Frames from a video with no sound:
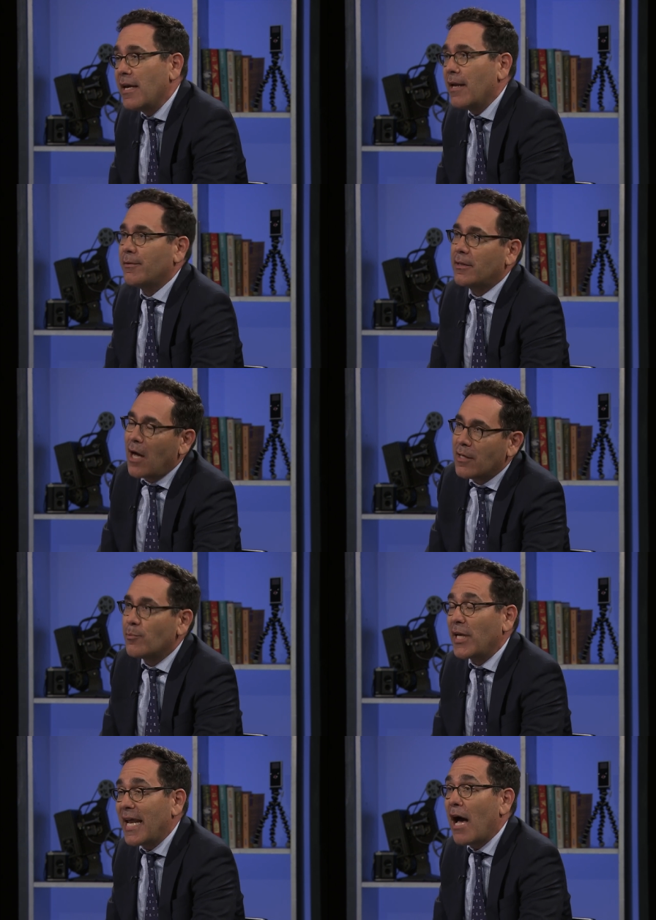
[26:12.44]
and
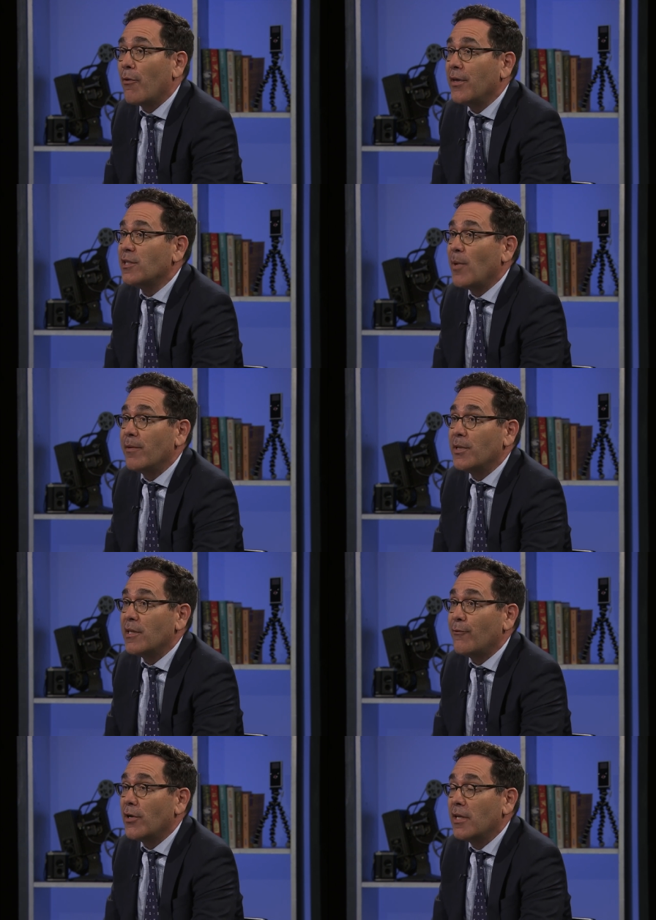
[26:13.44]
contemplate how things might have been
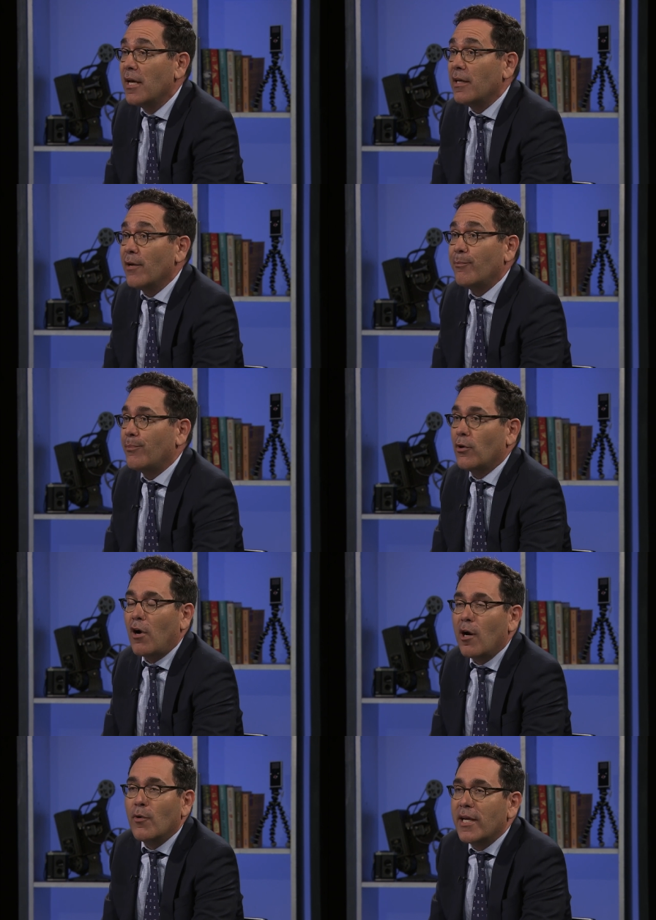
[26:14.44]
different if Pearl
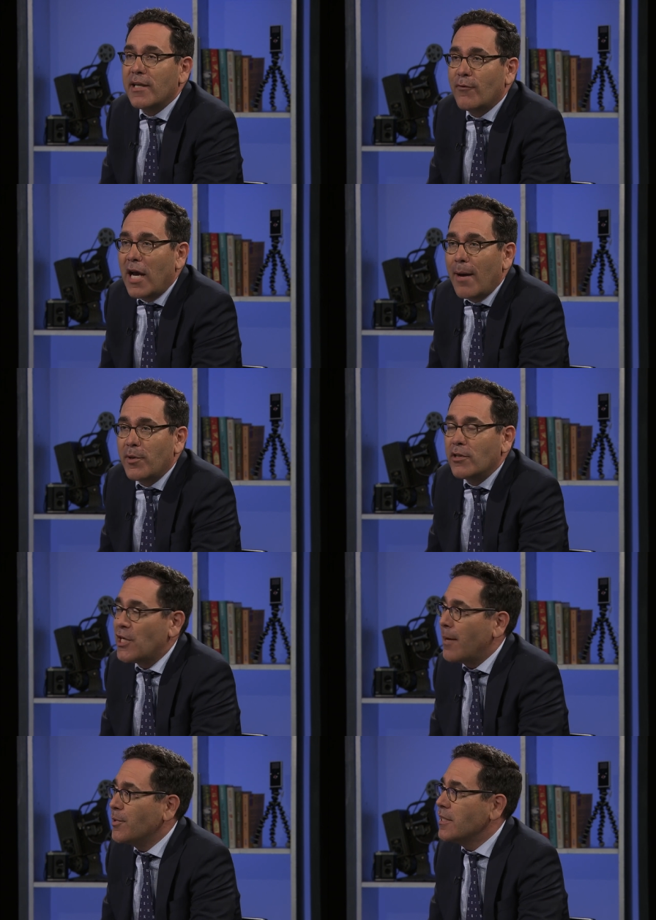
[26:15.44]
Harbor had never happened, the
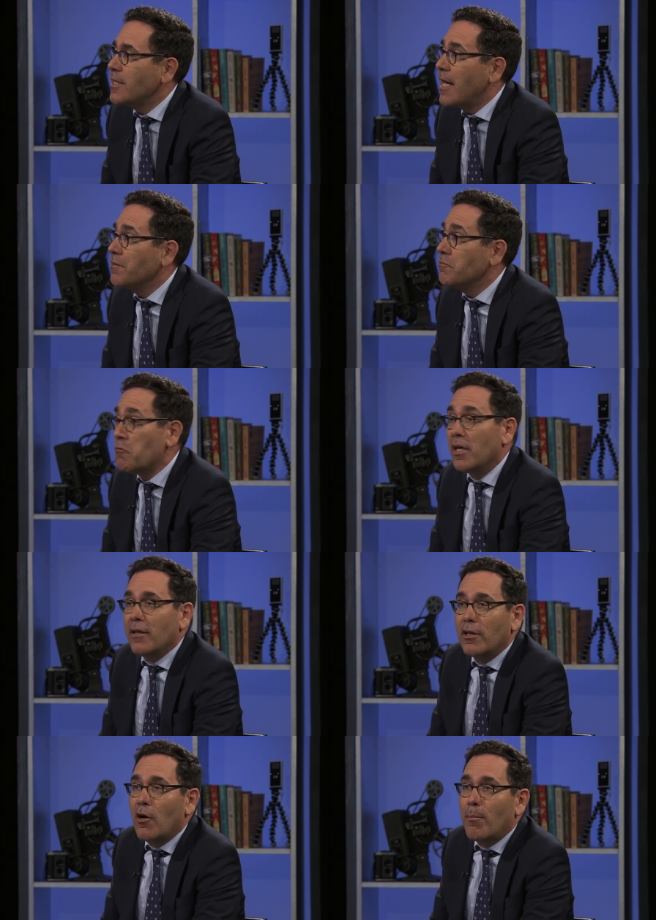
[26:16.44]
Japanese hadn't,
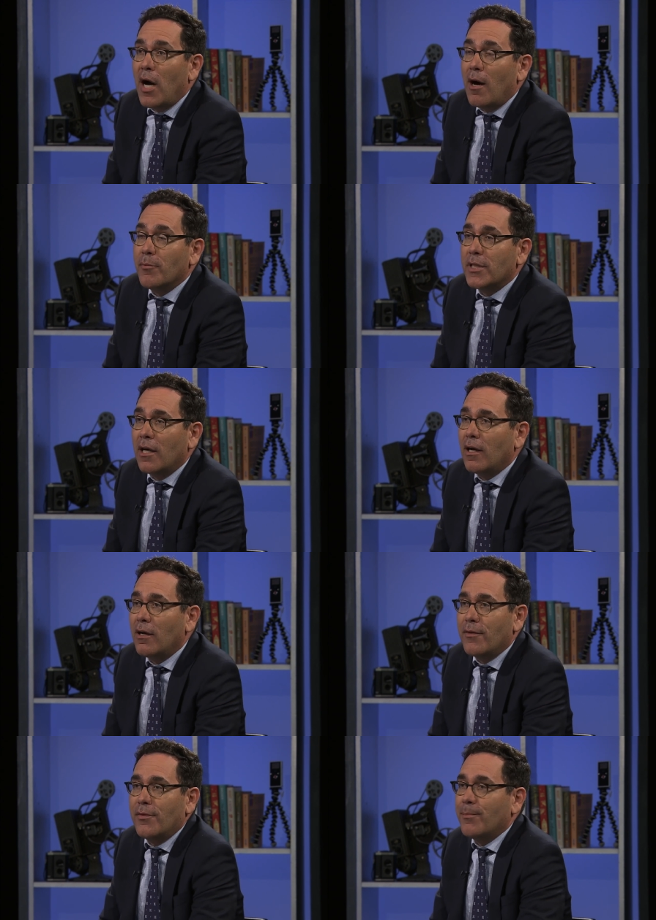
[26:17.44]
you know, bombed
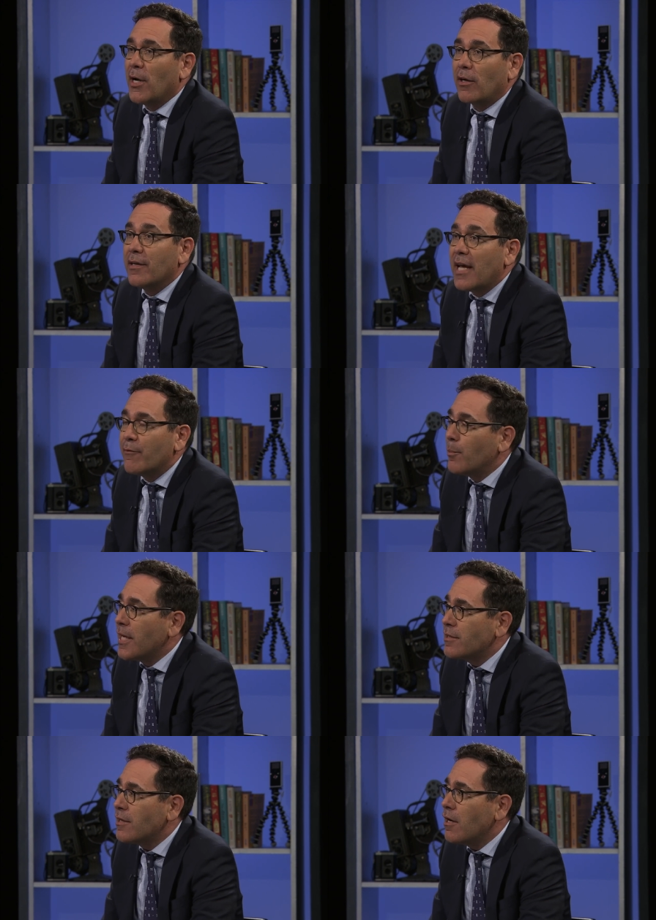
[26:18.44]
uh, the American naval
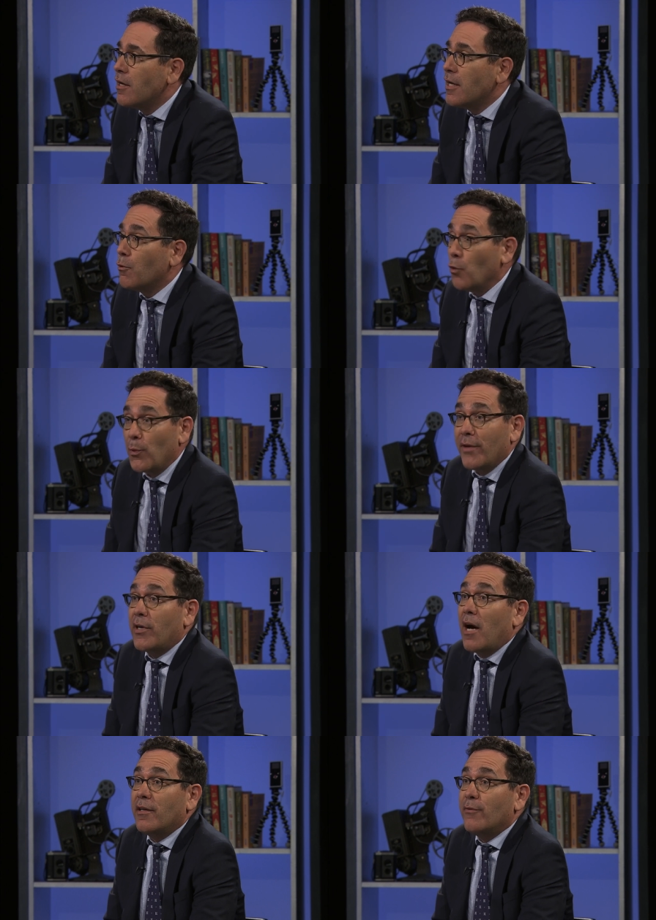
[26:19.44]
base there, would we have
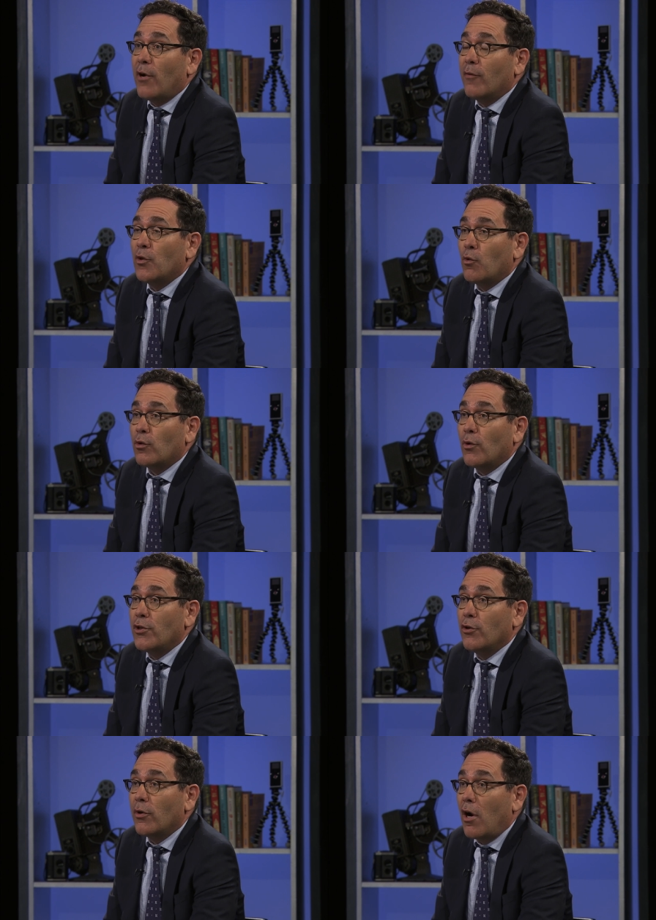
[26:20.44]
gotten involved in World War
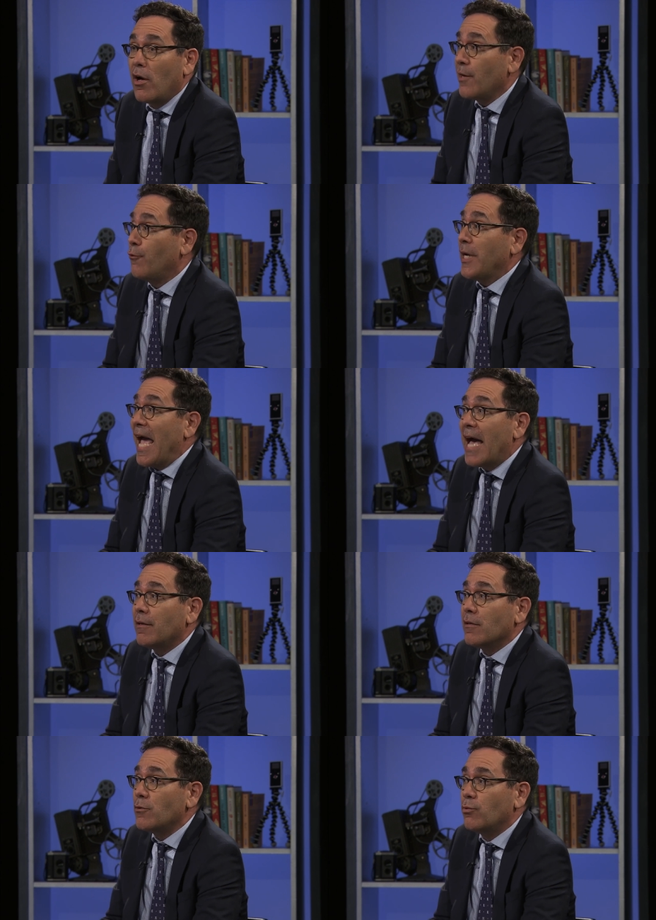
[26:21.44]
II at all? And if we
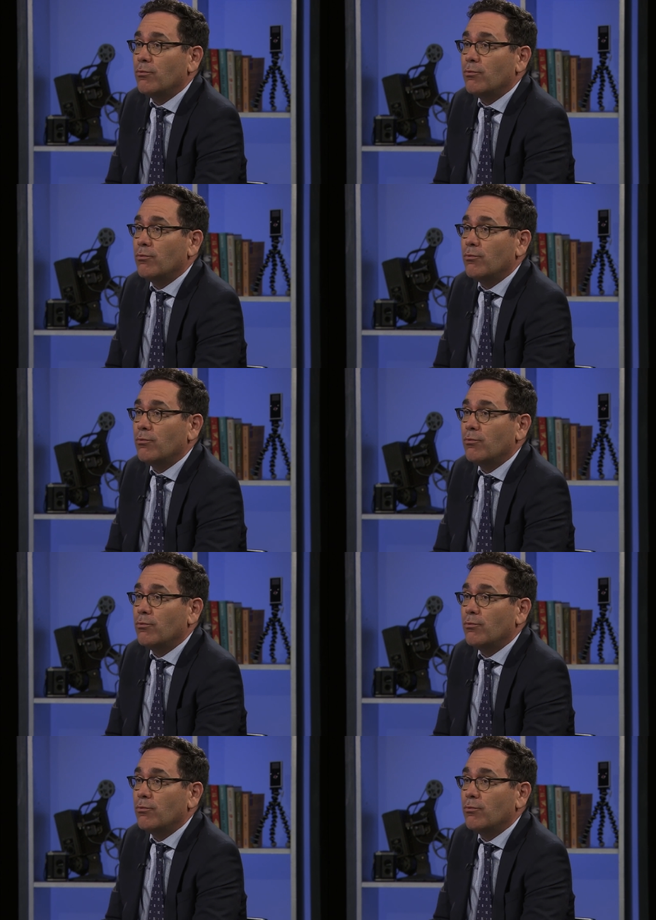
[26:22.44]
hadn't,